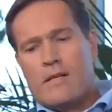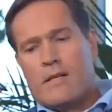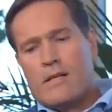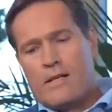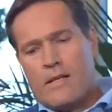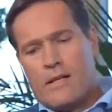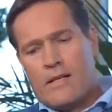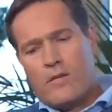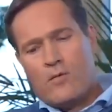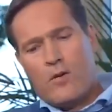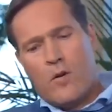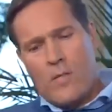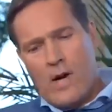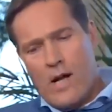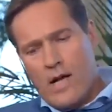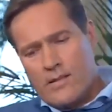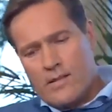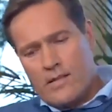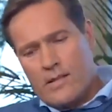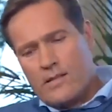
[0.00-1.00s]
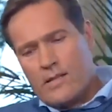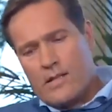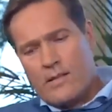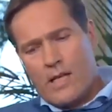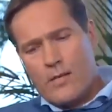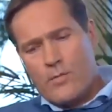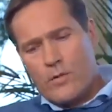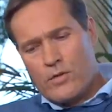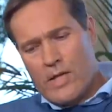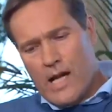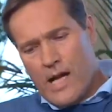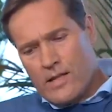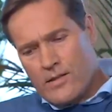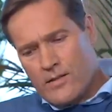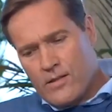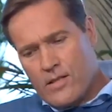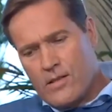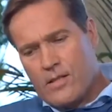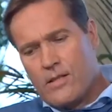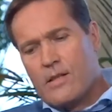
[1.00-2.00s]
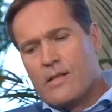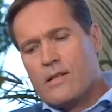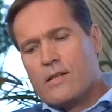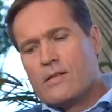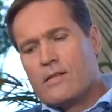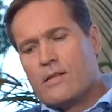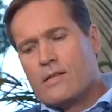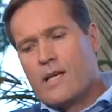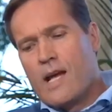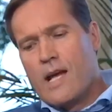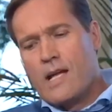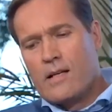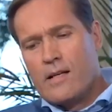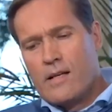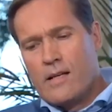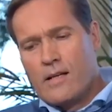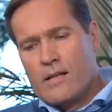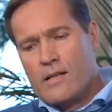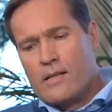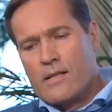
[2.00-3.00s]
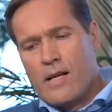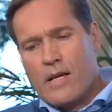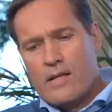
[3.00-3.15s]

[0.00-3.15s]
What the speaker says: And that man, again, his reputation,